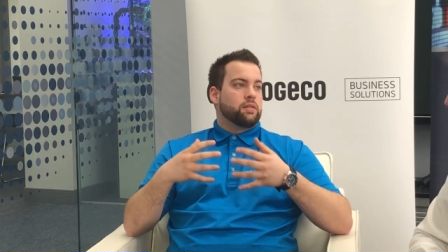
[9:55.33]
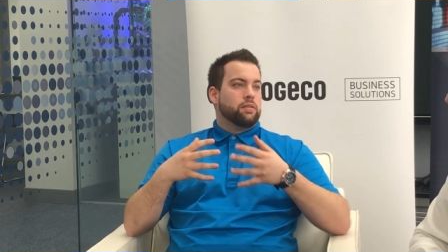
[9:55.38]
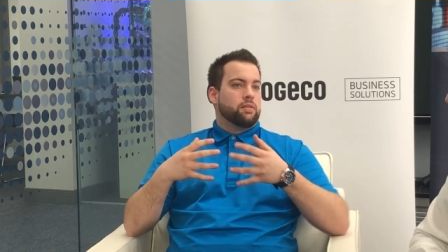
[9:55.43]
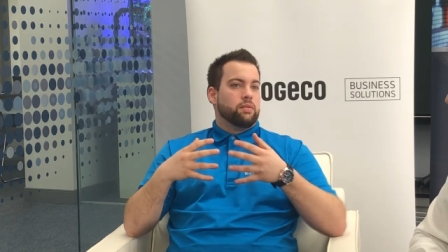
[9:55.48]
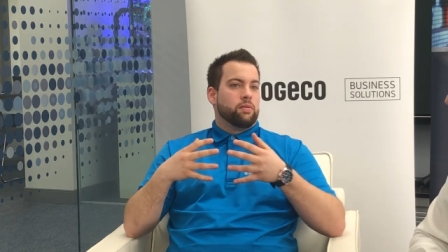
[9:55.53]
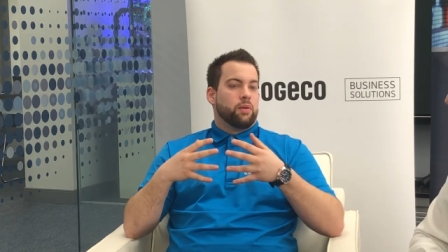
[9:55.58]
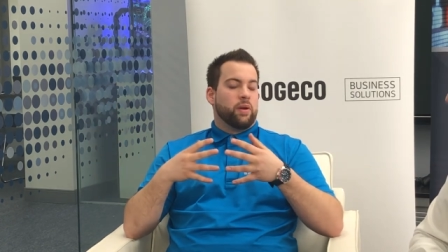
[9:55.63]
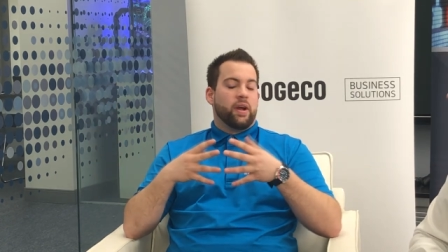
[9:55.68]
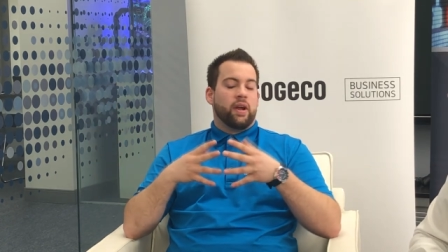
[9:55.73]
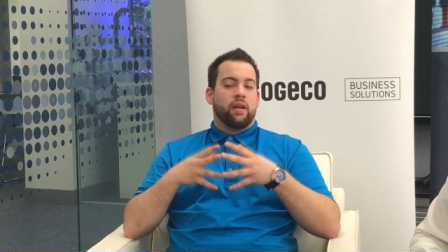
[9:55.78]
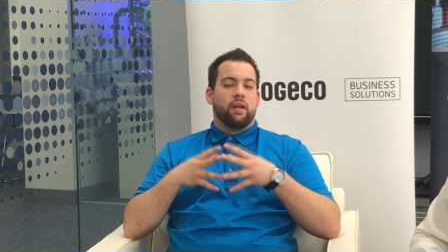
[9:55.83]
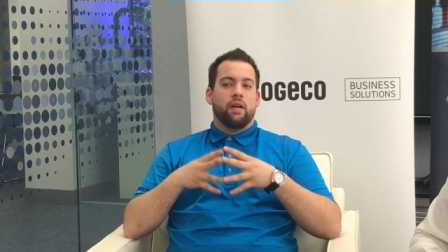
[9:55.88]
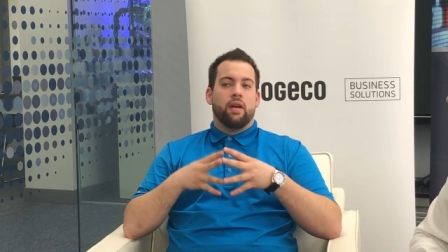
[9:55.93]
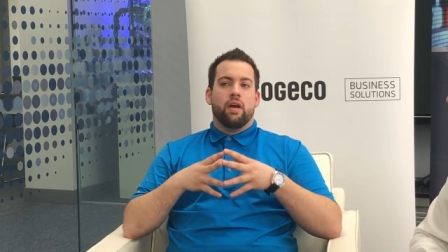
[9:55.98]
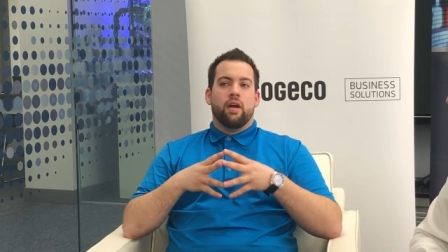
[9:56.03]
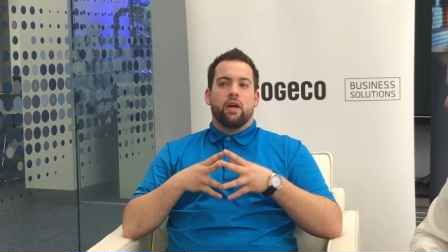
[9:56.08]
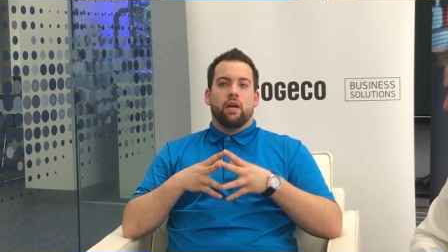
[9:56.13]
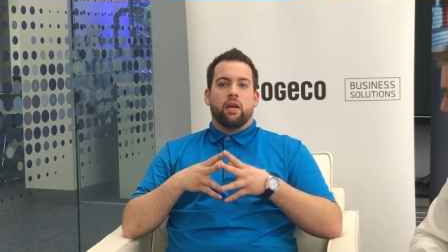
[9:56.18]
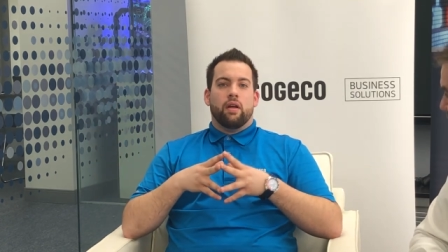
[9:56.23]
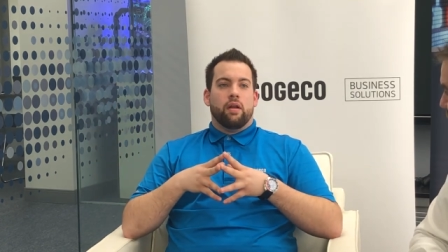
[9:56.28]
Right. right?
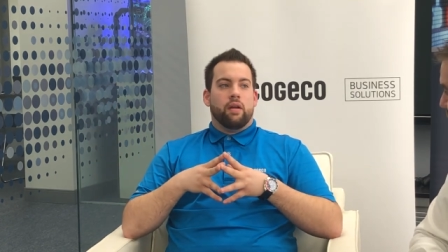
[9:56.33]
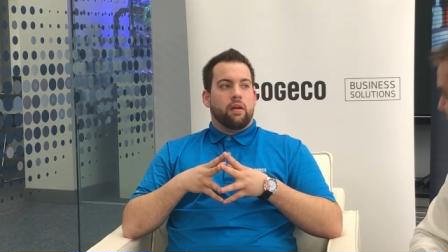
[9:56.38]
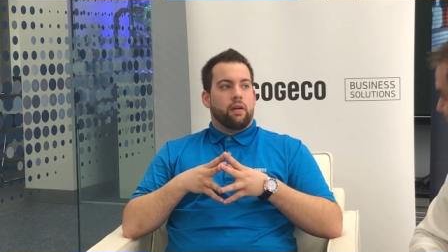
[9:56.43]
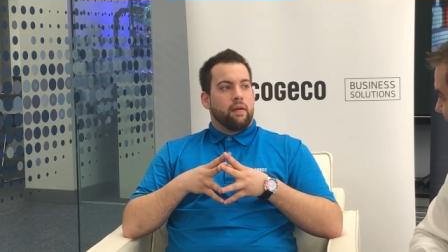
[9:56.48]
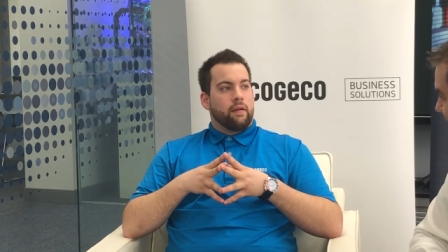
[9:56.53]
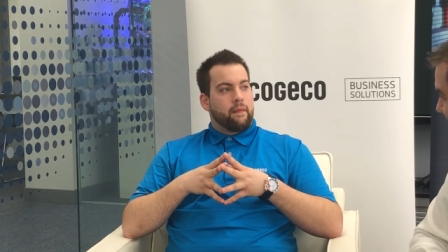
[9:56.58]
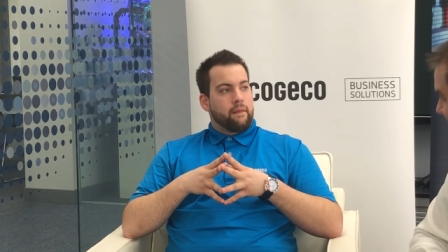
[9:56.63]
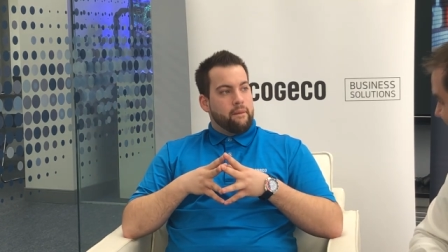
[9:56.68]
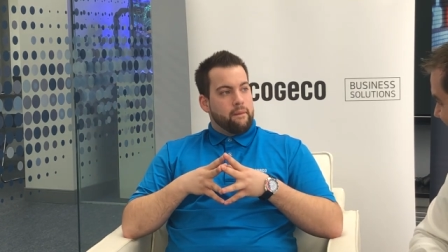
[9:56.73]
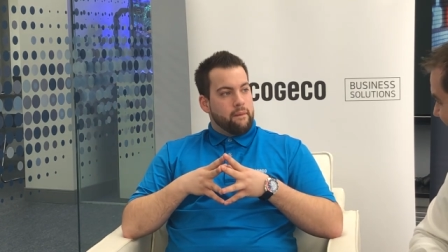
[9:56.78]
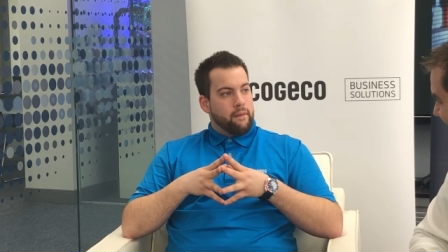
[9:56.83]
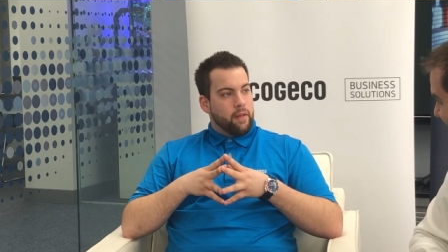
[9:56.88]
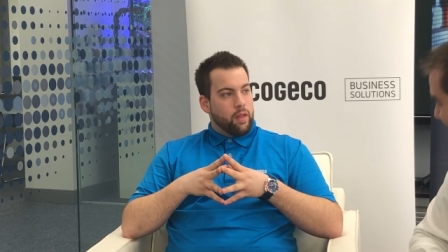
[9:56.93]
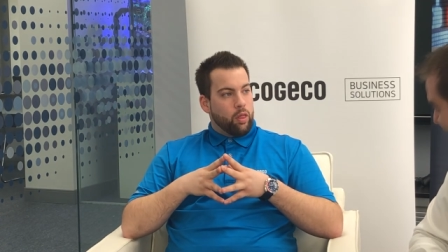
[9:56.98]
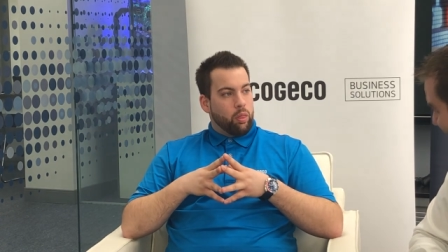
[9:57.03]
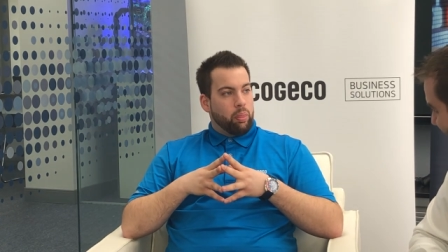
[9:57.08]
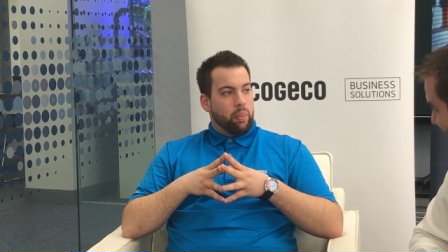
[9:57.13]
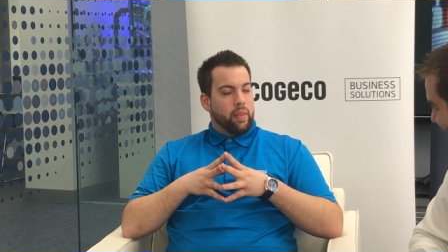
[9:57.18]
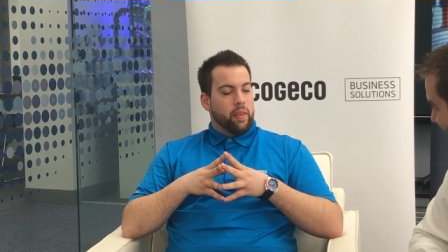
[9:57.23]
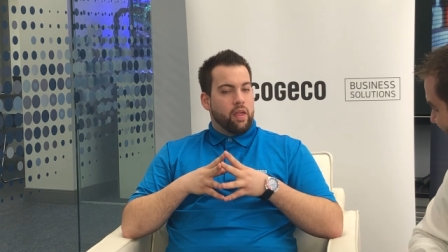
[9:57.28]
Everyone's working inside the
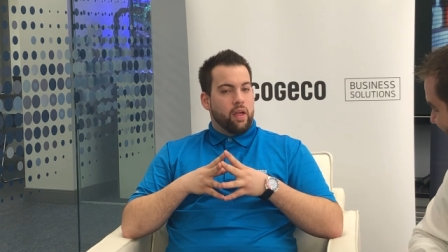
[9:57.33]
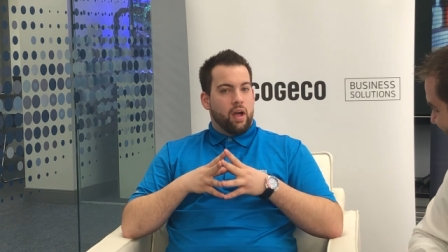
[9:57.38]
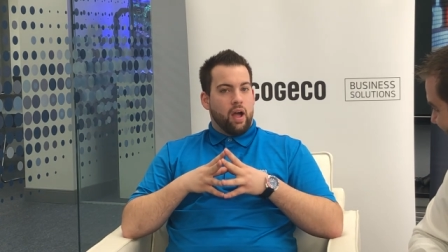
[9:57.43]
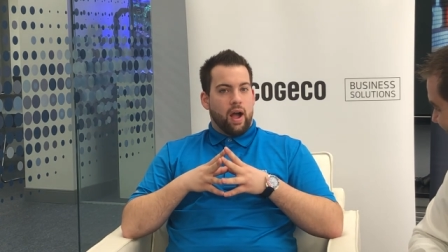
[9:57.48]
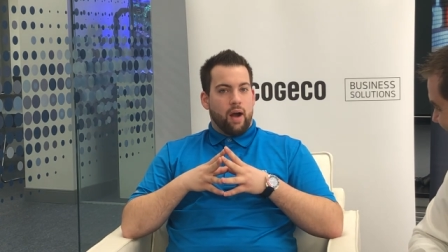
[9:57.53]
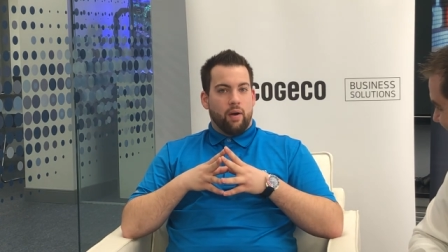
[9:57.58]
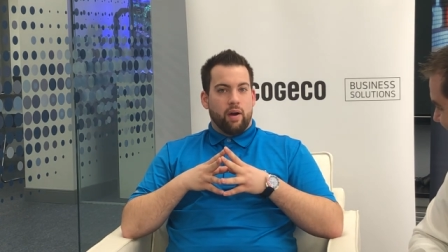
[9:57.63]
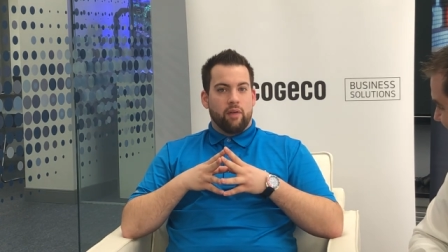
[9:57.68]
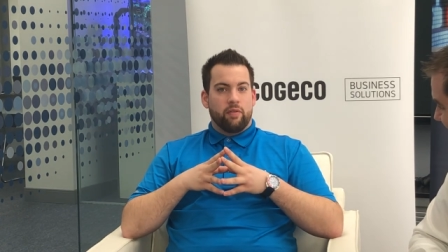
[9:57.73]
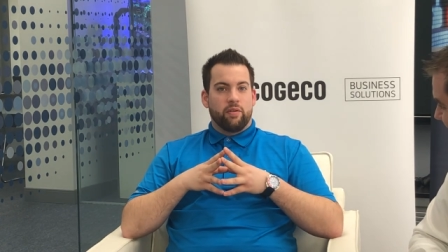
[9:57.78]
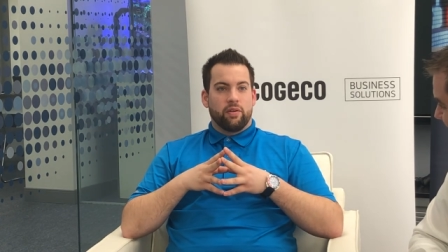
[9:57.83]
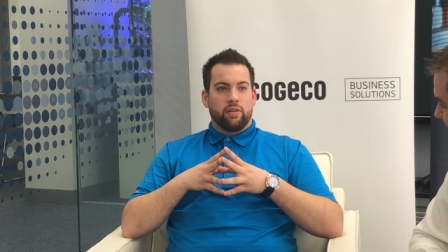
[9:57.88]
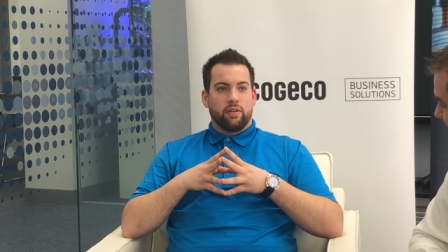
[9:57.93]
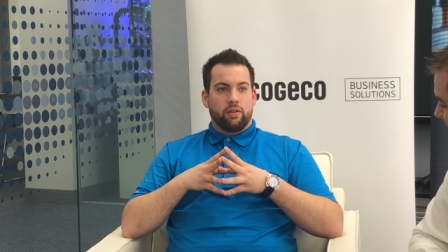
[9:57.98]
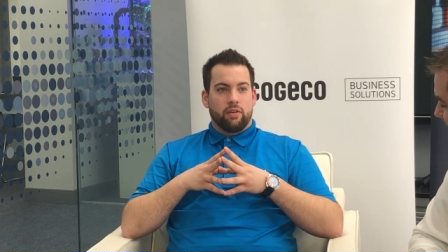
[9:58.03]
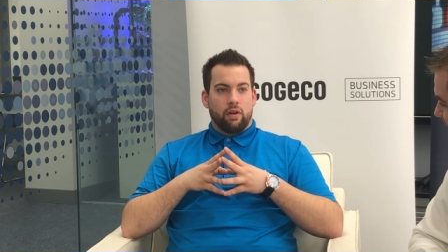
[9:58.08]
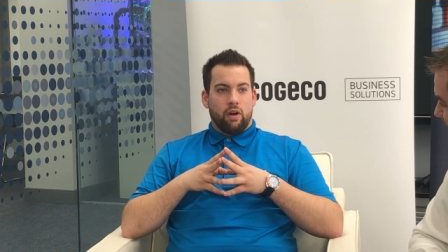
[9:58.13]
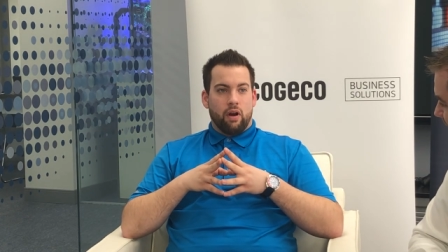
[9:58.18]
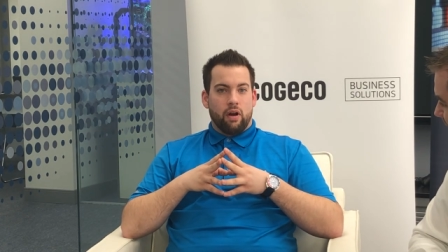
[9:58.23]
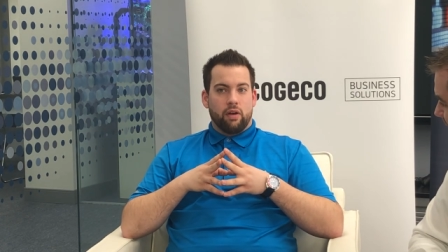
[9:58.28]
building. However,
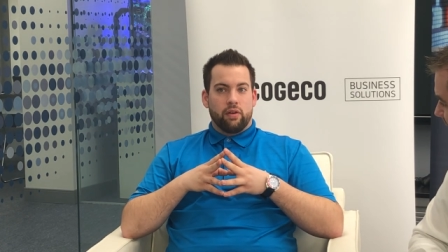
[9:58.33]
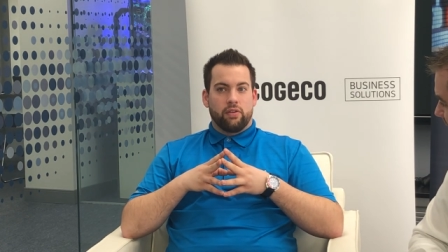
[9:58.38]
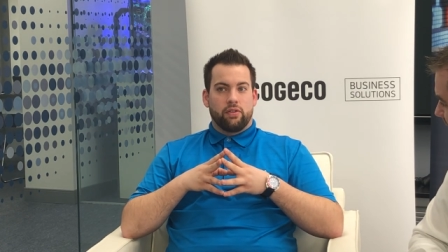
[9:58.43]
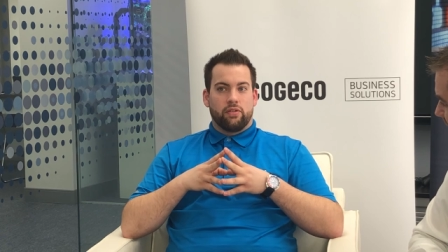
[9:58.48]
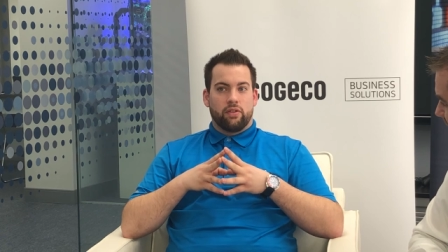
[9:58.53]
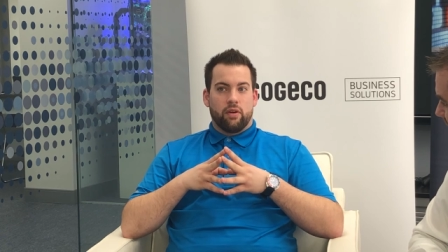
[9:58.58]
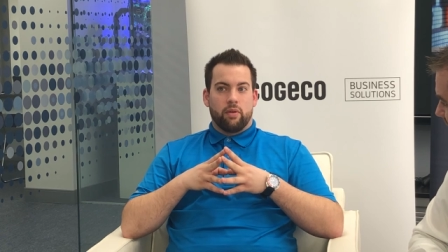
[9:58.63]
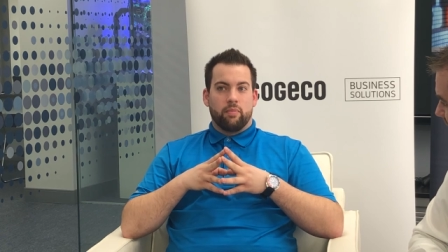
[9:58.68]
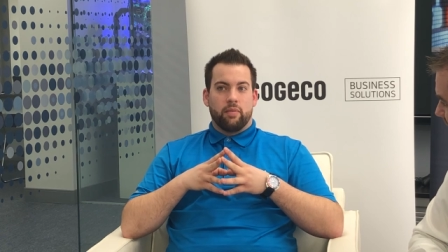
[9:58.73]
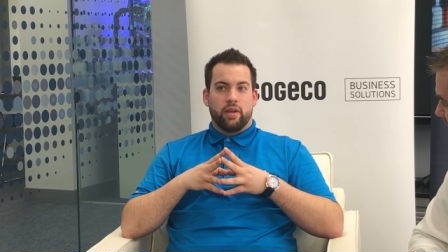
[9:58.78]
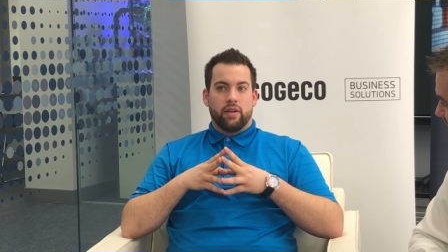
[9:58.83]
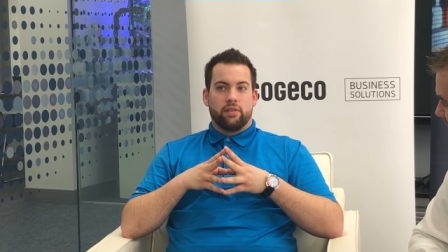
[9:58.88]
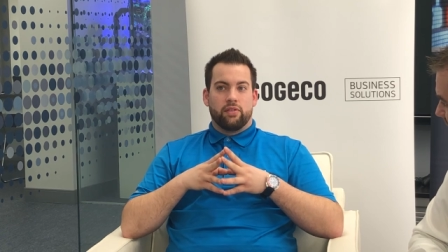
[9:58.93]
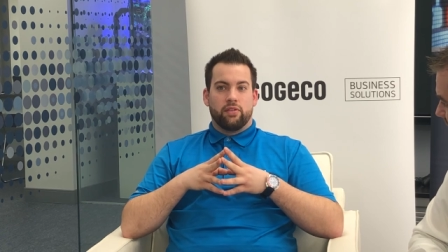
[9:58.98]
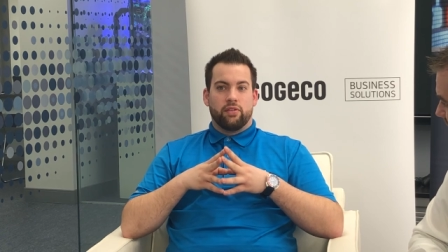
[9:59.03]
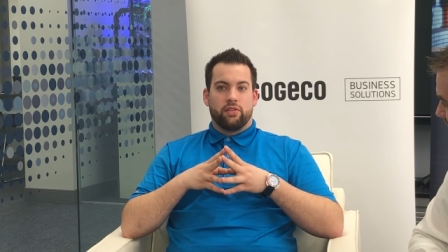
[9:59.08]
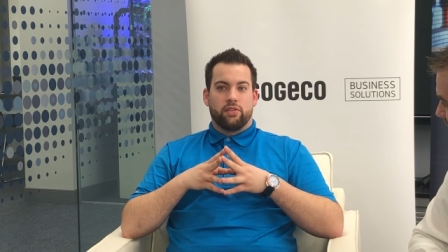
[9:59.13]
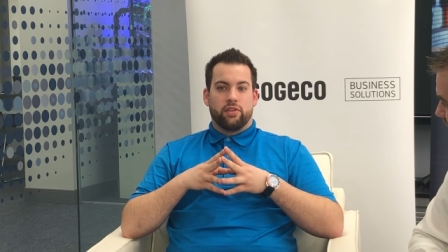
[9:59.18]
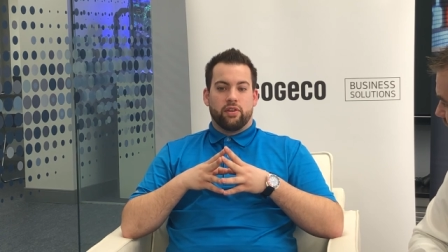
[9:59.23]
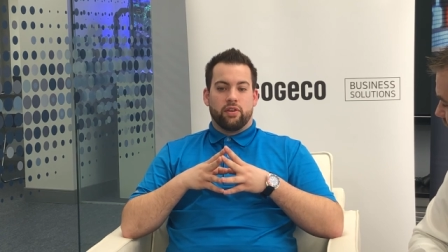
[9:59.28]
there are some
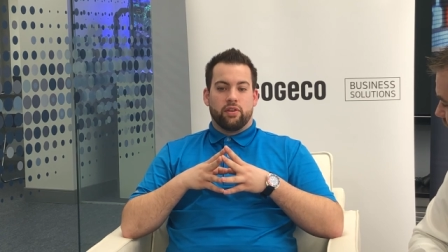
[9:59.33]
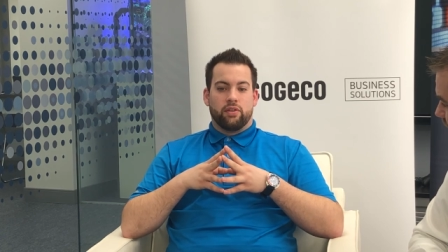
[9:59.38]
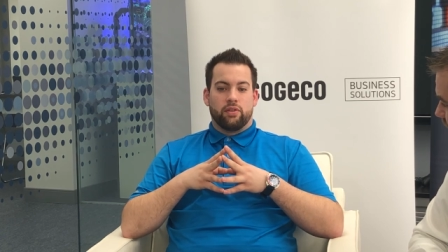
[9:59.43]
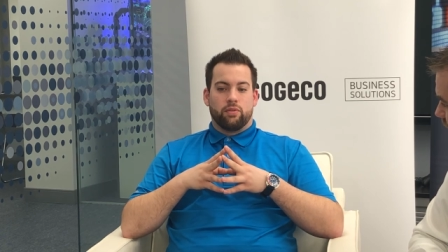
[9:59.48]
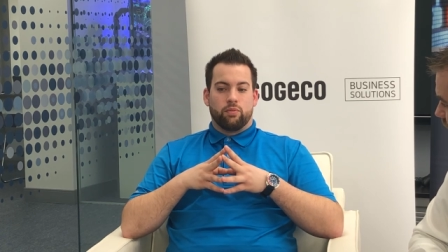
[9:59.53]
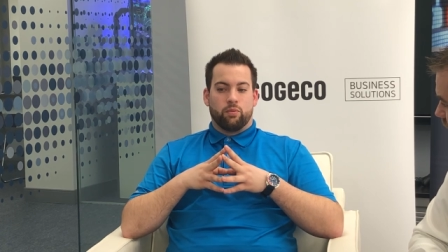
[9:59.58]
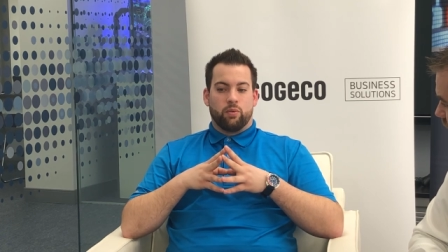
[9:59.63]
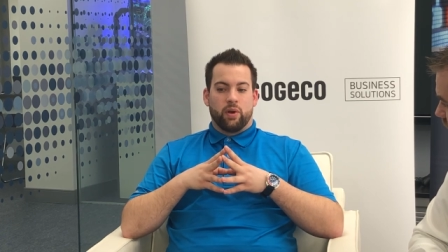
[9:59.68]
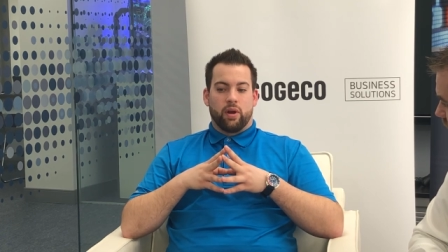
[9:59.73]
instances